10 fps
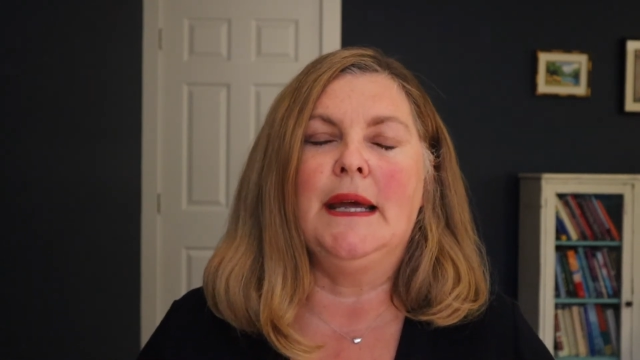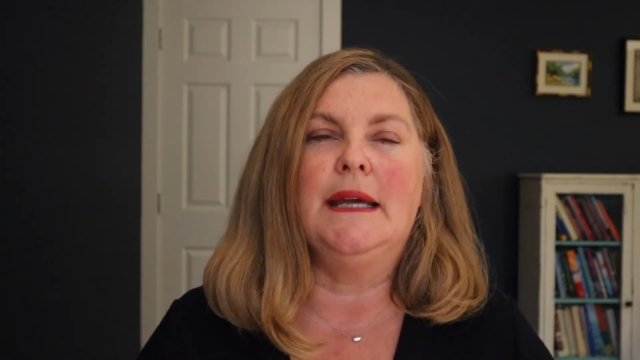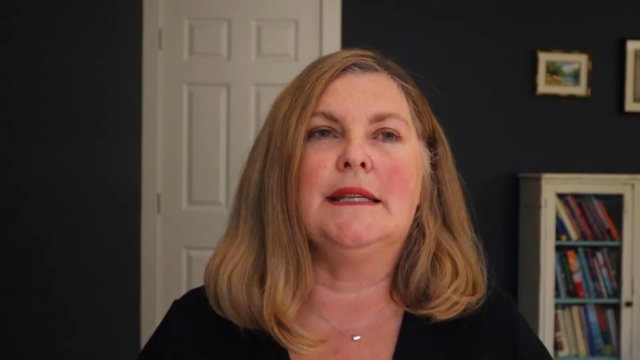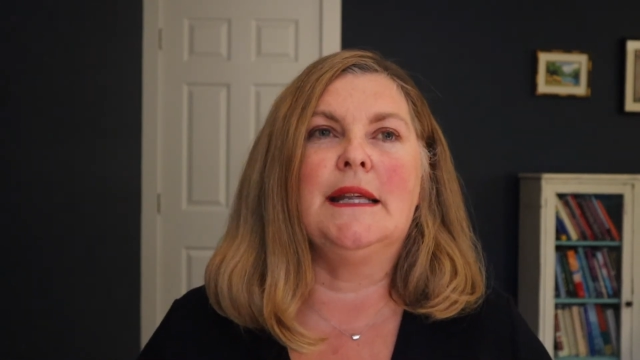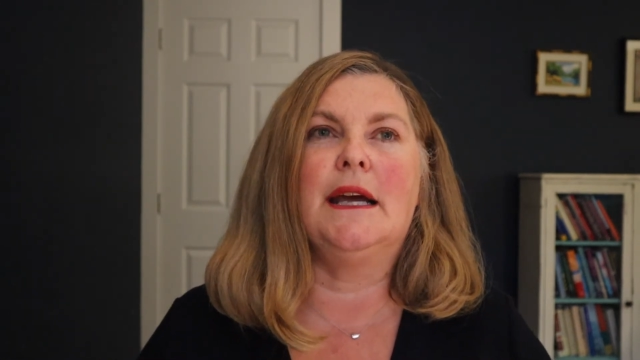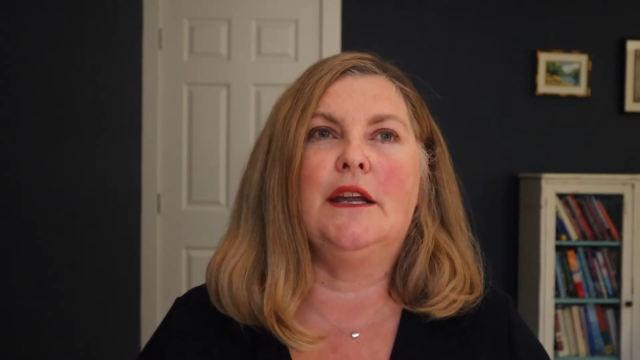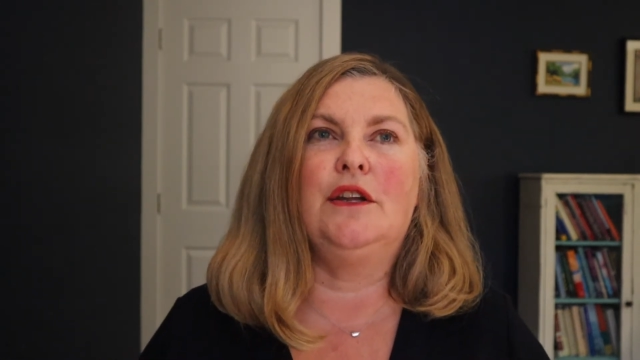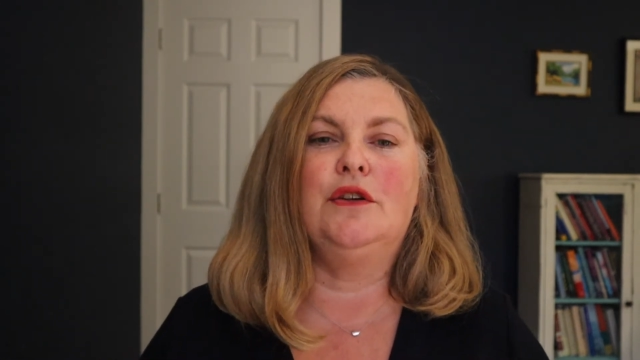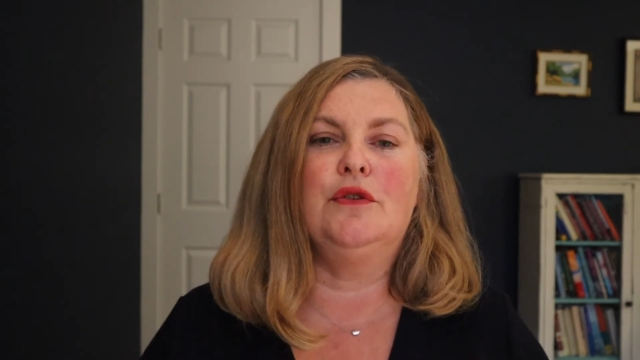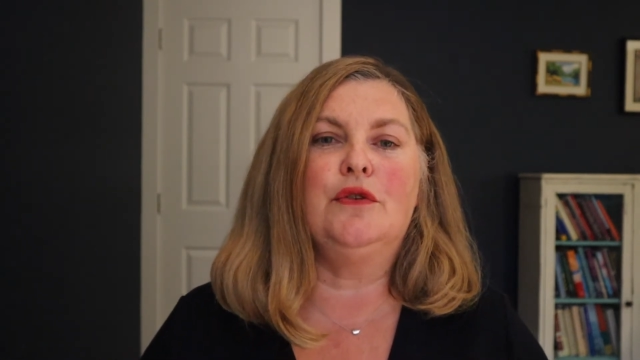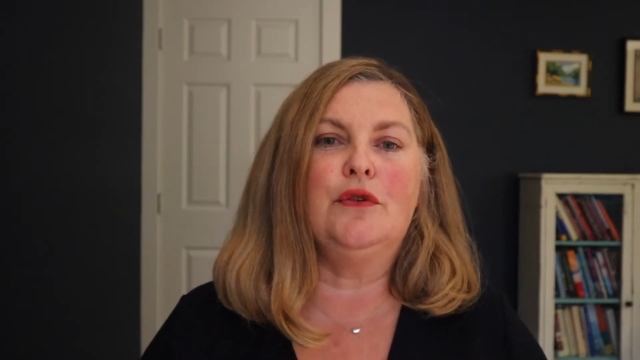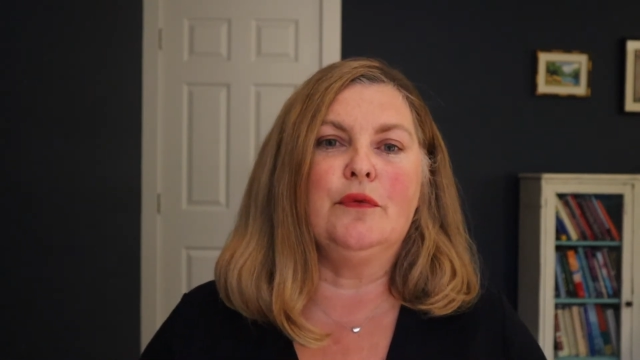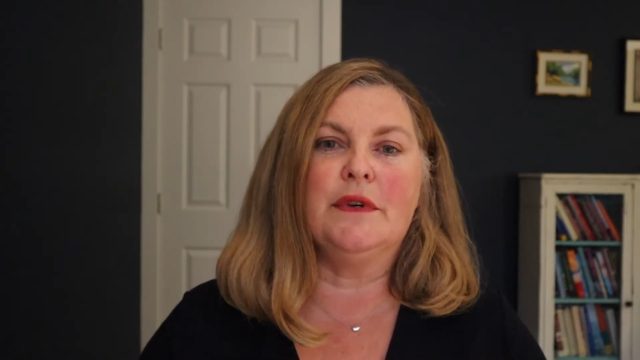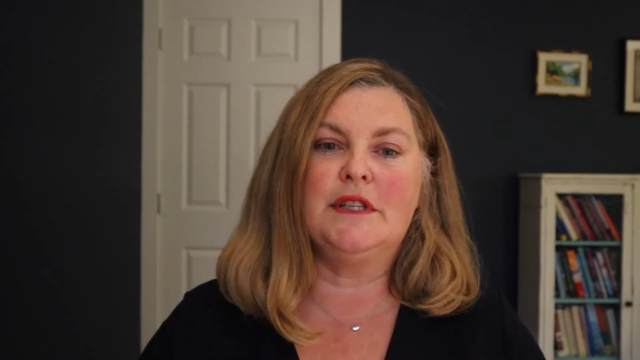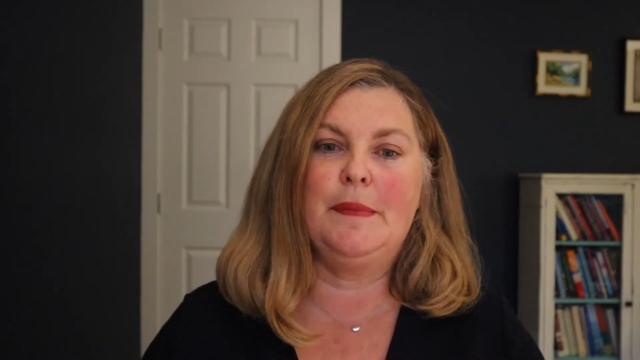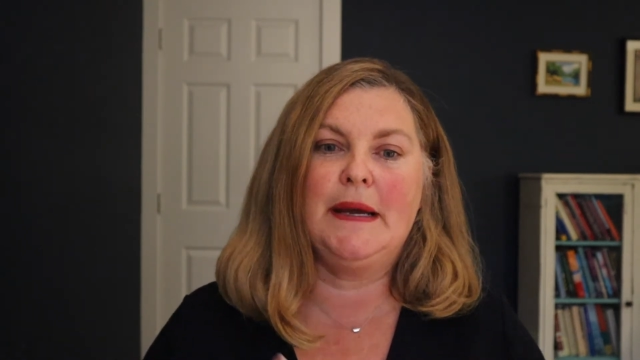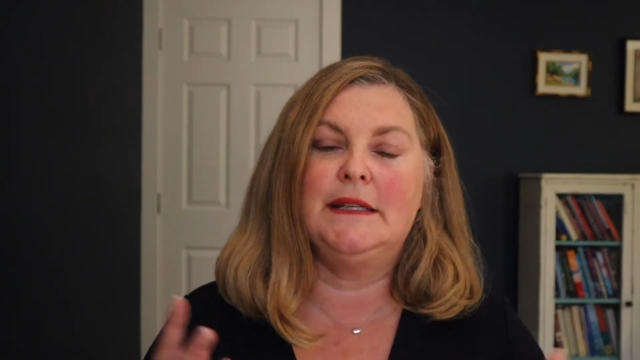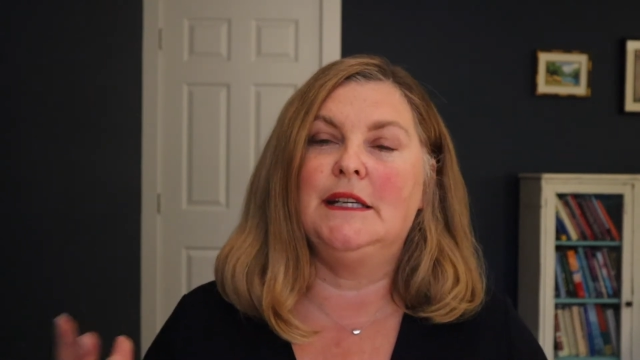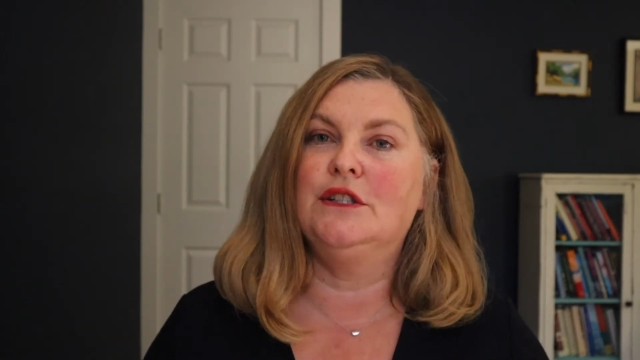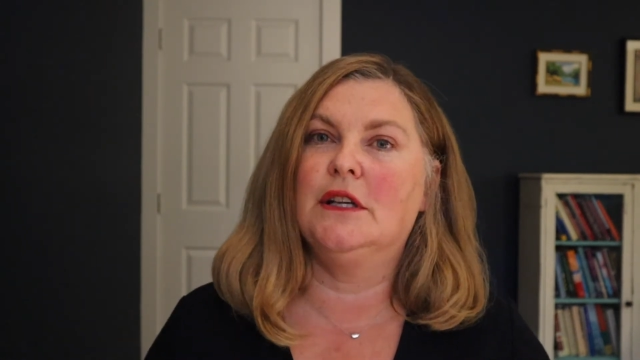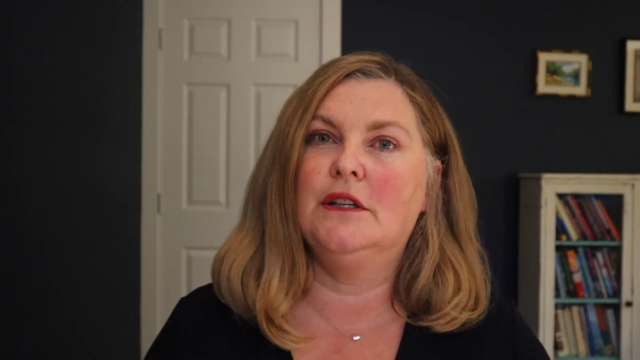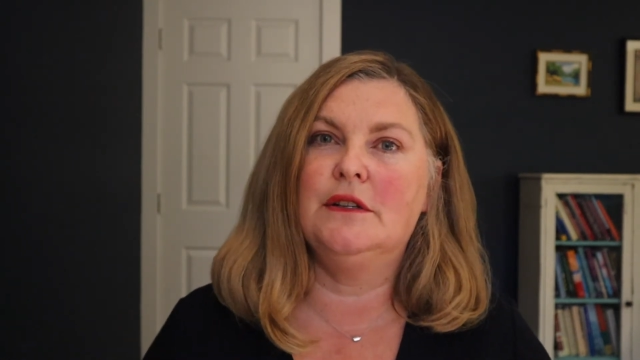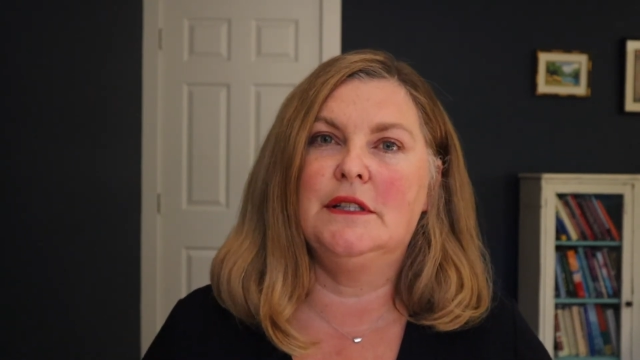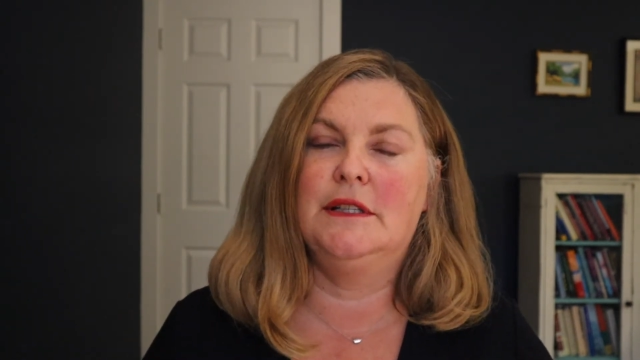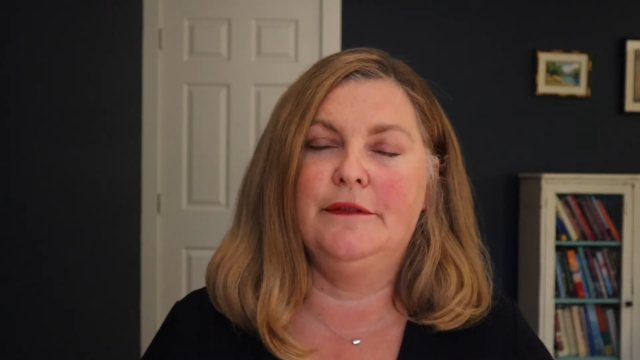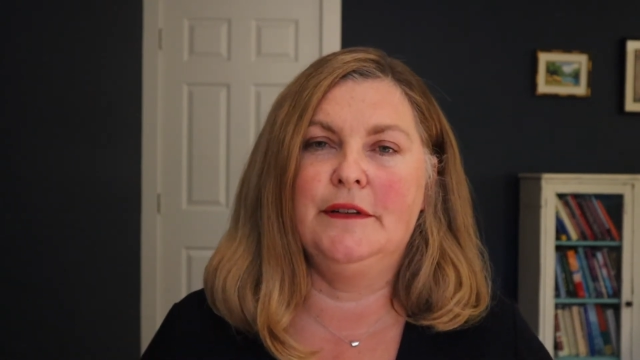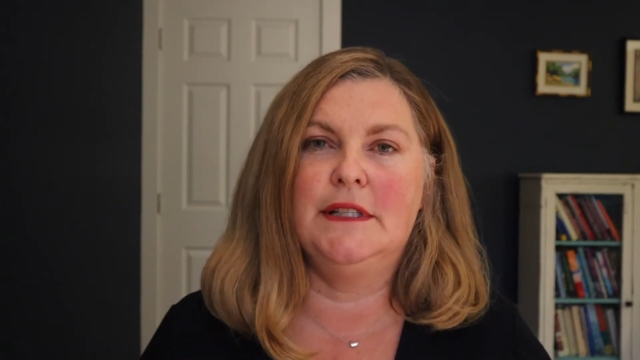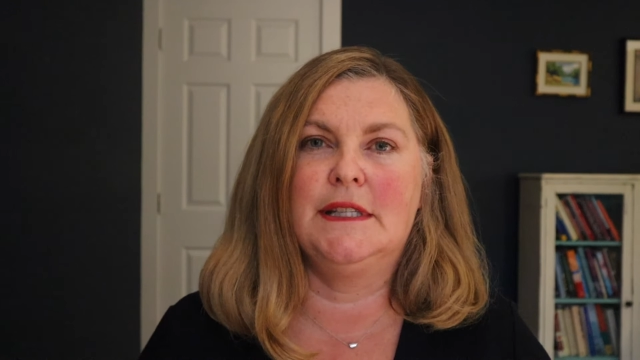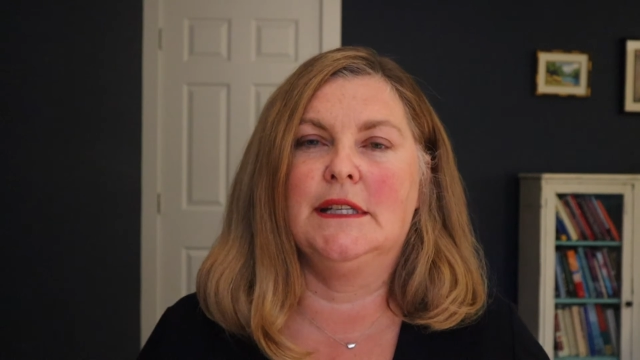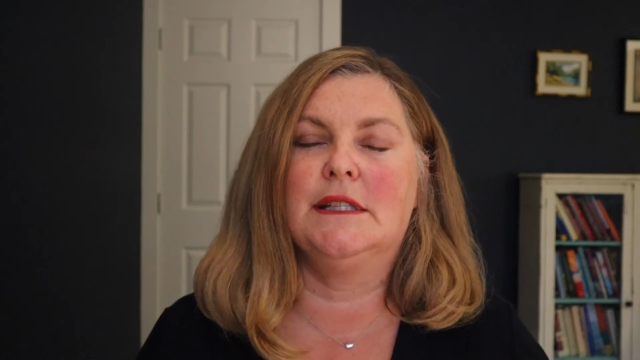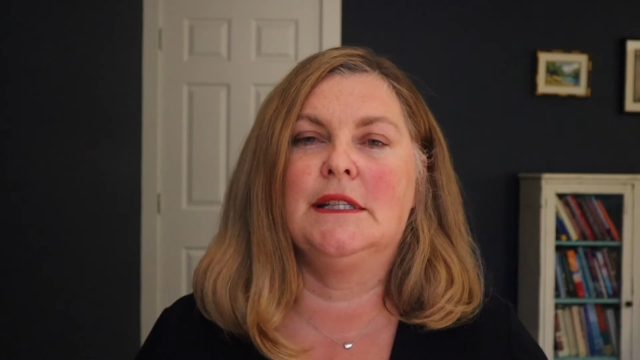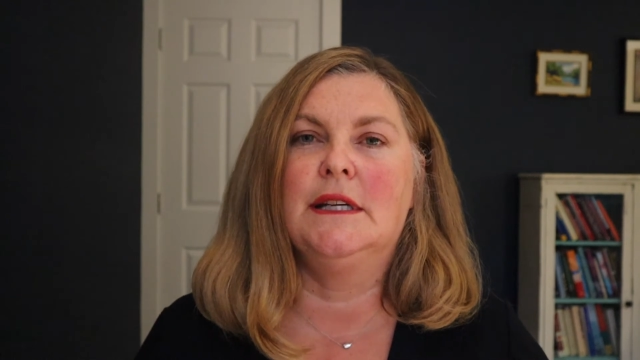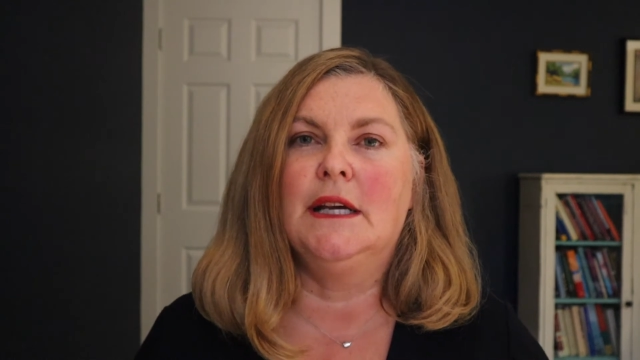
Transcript: is that you respect each other's differences.